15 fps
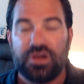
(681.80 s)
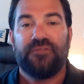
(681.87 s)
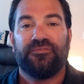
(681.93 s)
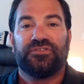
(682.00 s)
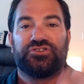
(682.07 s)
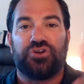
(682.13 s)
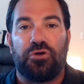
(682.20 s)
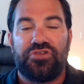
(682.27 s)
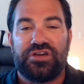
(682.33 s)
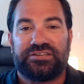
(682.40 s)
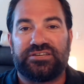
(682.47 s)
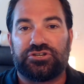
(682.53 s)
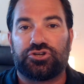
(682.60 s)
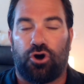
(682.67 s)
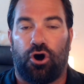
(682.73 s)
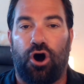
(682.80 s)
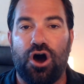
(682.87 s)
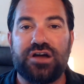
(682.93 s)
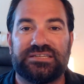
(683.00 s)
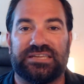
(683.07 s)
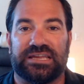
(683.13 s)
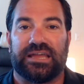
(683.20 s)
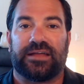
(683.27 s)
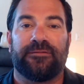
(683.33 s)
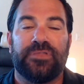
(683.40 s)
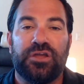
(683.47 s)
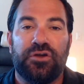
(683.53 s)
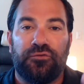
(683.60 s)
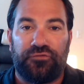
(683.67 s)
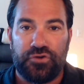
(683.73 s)
So this is causing
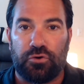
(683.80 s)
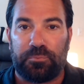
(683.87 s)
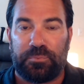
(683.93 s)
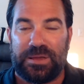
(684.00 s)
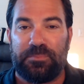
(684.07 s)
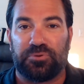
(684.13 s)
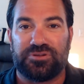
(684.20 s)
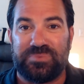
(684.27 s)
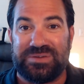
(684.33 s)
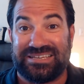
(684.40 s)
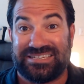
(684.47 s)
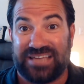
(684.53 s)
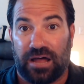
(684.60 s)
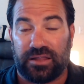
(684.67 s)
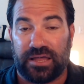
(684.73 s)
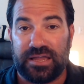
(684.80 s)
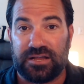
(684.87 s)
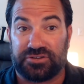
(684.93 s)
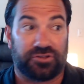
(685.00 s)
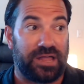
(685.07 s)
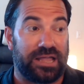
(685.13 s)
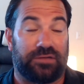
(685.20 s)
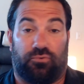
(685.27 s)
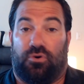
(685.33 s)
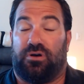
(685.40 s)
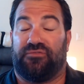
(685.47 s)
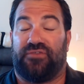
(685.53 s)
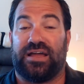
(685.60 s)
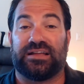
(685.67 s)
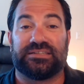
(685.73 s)
fewer people to be selling, because they're like, well,
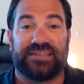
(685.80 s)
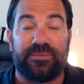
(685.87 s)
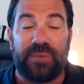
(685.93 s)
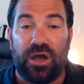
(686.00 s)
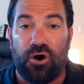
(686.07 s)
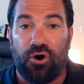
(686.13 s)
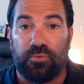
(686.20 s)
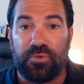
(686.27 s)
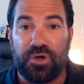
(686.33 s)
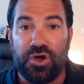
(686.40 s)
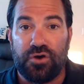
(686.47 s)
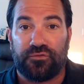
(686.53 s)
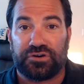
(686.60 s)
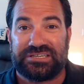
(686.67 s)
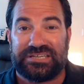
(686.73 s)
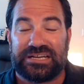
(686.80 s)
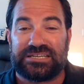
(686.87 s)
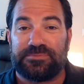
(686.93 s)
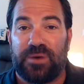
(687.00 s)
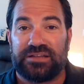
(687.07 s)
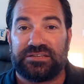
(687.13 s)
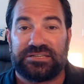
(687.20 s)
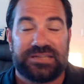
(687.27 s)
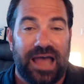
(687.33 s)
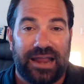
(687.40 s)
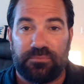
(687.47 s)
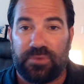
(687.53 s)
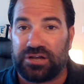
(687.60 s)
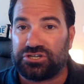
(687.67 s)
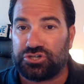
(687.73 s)
if I can stay in my home for 6 months,
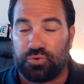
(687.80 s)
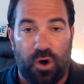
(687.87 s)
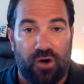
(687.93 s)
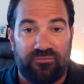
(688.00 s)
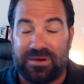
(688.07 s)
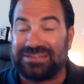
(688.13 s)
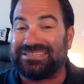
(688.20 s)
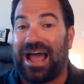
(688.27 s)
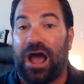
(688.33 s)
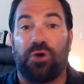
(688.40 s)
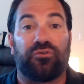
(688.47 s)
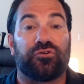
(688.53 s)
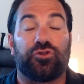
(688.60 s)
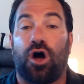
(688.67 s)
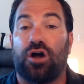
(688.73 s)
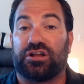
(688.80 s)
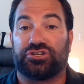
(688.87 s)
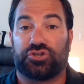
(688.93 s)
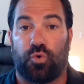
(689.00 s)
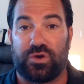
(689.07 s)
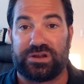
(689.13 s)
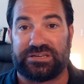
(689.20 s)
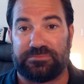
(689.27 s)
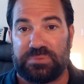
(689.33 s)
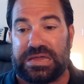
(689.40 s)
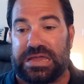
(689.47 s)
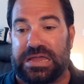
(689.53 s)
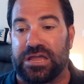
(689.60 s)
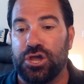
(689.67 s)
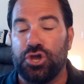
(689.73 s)
9 months, 12 months, however long it's going to
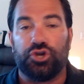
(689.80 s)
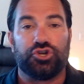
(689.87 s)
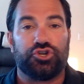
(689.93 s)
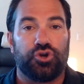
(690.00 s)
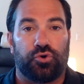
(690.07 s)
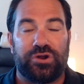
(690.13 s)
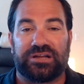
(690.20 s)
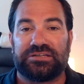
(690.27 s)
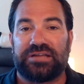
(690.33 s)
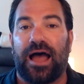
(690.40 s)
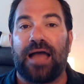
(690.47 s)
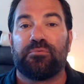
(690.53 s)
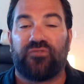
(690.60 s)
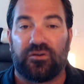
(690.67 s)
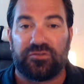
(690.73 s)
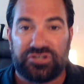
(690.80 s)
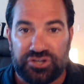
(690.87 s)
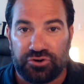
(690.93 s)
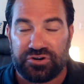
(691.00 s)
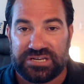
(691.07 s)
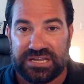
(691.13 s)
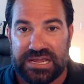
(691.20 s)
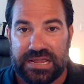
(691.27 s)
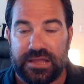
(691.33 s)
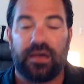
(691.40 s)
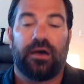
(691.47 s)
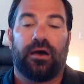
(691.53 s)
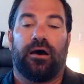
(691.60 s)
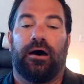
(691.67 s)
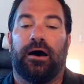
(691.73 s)
be during a time of uncertainty,
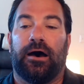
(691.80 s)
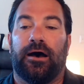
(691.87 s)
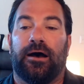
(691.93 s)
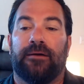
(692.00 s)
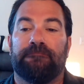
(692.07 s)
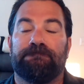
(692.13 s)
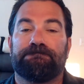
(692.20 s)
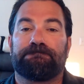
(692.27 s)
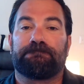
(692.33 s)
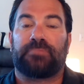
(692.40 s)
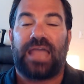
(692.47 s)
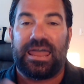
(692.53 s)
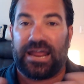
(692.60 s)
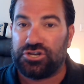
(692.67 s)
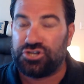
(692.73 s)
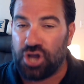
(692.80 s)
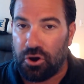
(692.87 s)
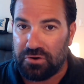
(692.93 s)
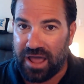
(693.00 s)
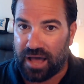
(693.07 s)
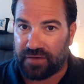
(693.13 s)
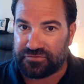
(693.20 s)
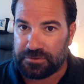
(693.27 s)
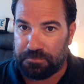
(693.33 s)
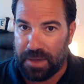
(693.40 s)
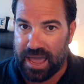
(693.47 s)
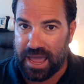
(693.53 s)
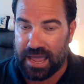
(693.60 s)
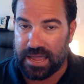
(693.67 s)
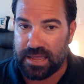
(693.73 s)
and I don't have to
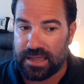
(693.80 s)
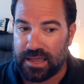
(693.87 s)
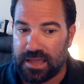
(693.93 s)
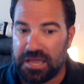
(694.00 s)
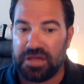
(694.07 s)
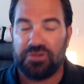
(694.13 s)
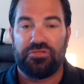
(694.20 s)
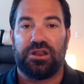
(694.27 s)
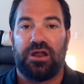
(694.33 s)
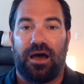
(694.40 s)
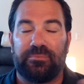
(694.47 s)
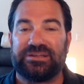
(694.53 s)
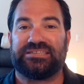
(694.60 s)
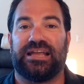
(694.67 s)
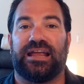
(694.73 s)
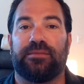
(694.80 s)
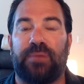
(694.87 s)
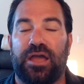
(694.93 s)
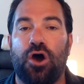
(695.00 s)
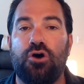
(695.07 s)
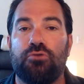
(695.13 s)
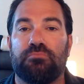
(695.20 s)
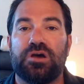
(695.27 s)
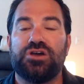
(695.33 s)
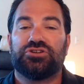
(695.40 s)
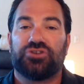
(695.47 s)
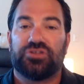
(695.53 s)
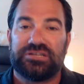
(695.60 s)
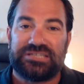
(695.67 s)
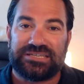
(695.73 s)
pay, then I'm going to stay in my home.
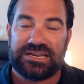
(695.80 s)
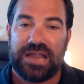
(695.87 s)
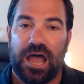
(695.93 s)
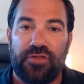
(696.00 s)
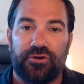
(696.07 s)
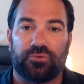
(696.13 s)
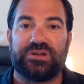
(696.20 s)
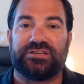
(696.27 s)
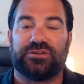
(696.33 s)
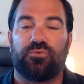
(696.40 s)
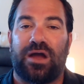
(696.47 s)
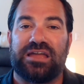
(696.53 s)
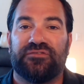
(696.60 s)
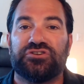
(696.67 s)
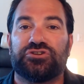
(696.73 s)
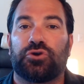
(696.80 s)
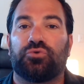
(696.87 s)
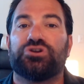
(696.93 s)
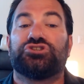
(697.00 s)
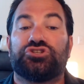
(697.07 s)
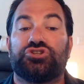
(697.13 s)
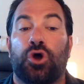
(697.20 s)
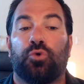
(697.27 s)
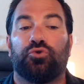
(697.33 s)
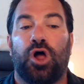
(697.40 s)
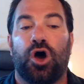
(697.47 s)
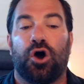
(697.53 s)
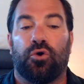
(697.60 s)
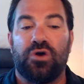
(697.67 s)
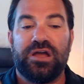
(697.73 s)
So this is another reason why inventory is so
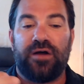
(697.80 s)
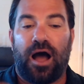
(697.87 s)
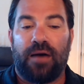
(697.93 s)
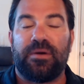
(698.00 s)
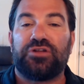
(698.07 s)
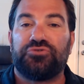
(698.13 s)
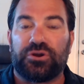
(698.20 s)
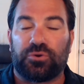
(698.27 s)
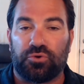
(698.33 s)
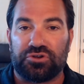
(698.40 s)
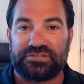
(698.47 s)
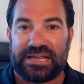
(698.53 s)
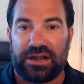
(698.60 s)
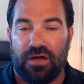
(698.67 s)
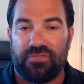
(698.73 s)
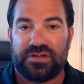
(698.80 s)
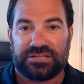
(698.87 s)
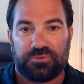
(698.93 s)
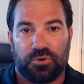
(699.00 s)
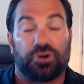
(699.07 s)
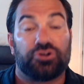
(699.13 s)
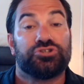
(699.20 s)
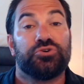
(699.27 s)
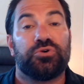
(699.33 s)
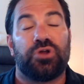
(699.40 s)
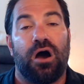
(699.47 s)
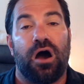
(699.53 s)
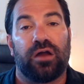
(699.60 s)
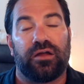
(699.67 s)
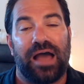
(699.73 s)
low. I'm not doing real estate on this one. I'll do it
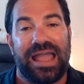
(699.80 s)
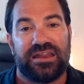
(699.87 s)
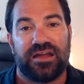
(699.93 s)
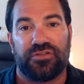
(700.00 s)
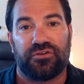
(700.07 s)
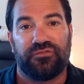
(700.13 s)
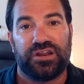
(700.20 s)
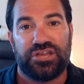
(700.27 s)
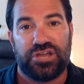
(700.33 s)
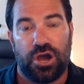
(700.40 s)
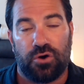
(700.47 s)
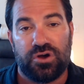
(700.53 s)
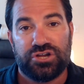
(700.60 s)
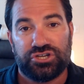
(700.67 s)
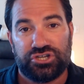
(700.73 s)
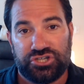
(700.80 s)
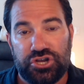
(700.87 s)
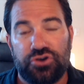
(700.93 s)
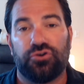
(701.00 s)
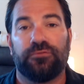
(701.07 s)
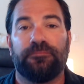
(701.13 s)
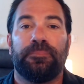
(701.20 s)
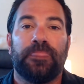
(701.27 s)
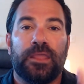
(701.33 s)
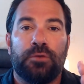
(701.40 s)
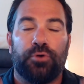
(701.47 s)
on another video soon.